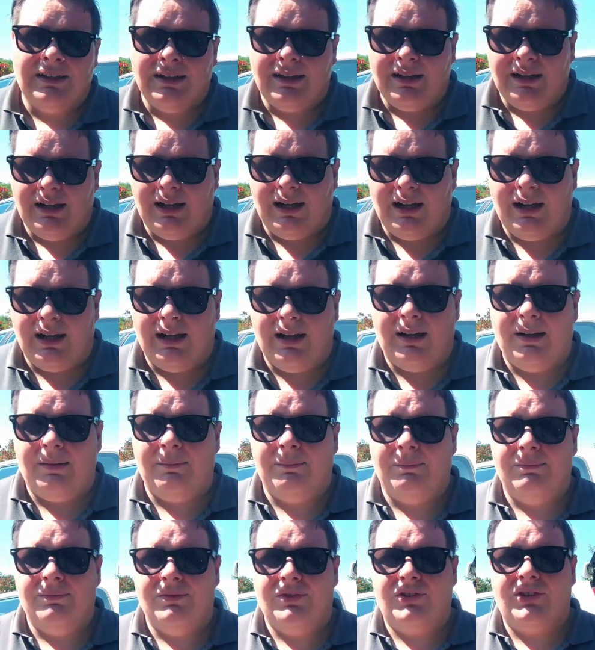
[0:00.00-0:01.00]

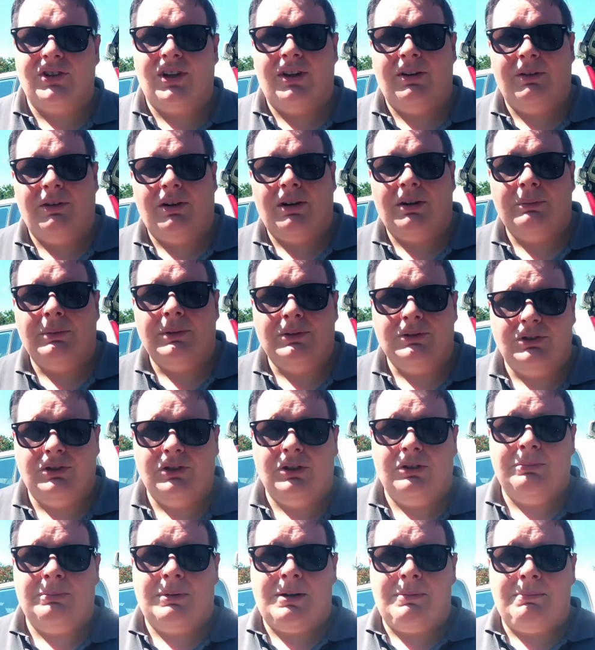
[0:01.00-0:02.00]
So I will
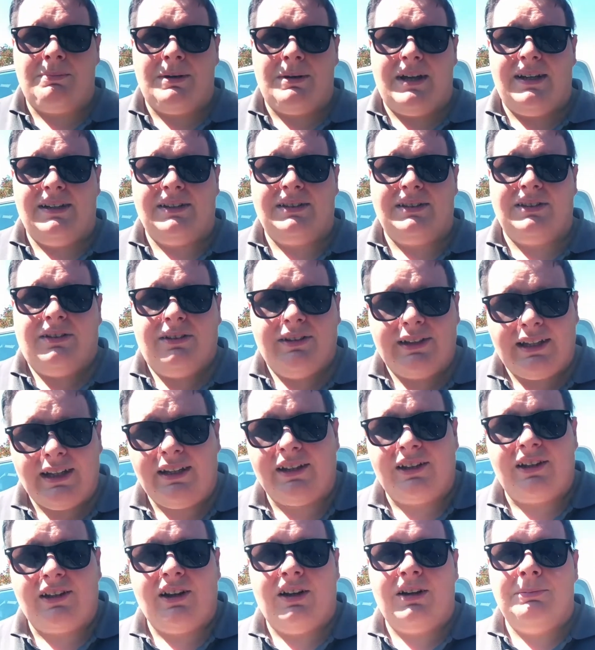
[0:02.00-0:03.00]
do my best. I'll get
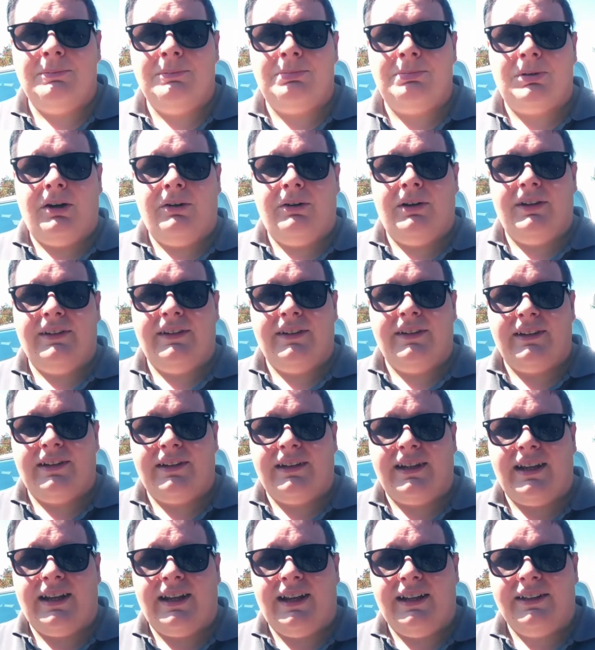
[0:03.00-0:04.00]
the GoPro under
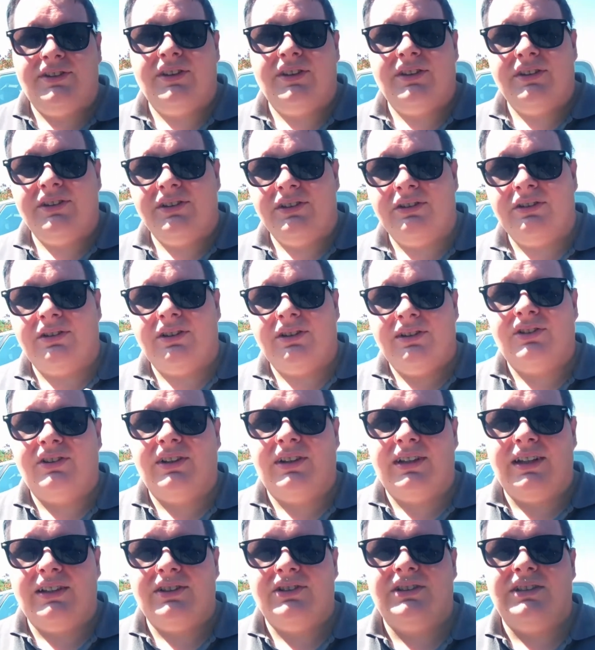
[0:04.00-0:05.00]
there so you guys
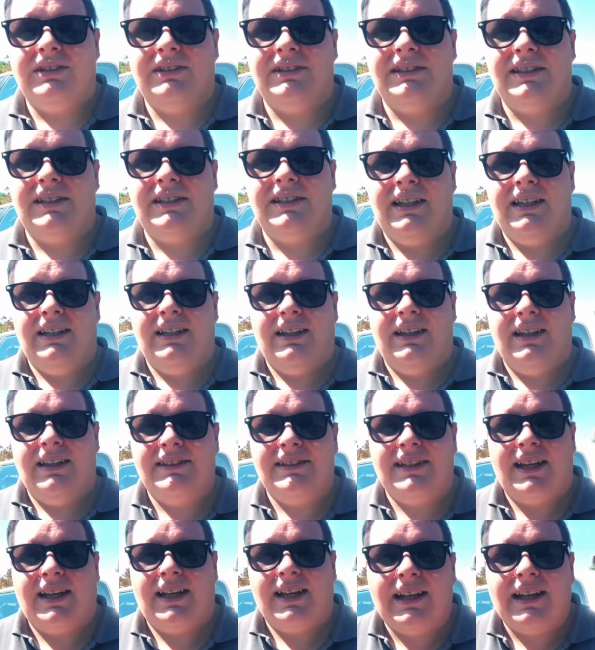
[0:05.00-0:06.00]
can actually see
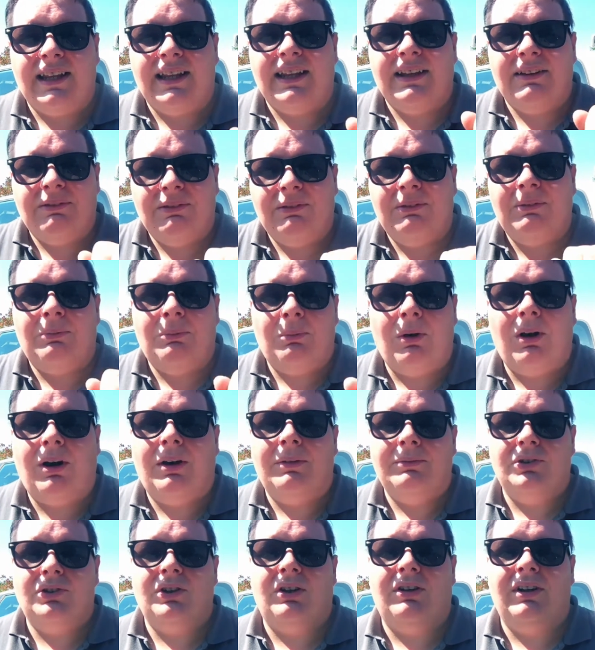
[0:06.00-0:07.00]
exactly what
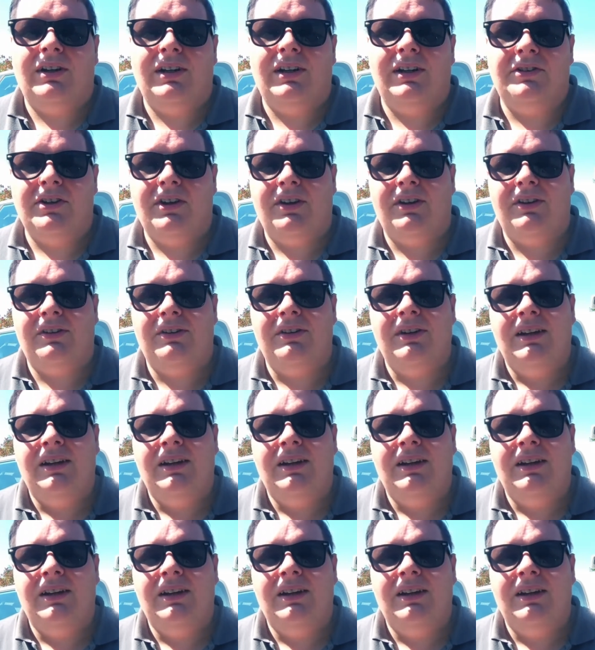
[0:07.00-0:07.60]
I'm trying to do.